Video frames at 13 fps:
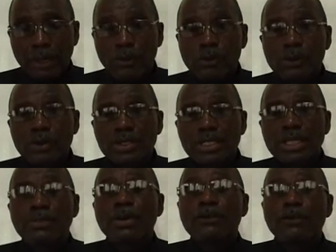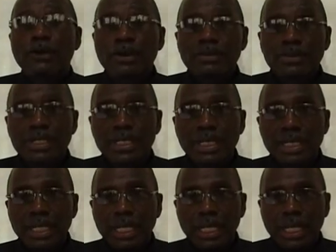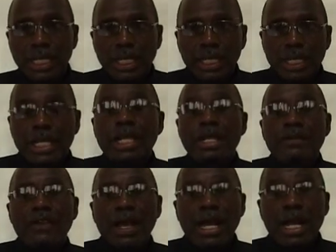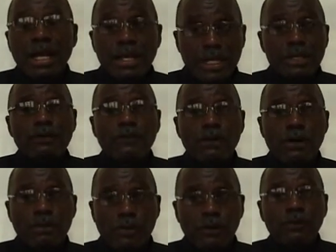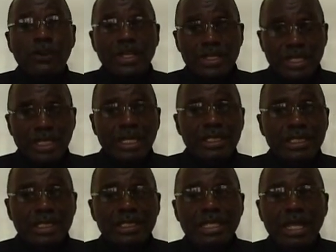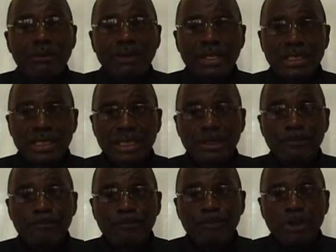was performed, either in form of indicating direction,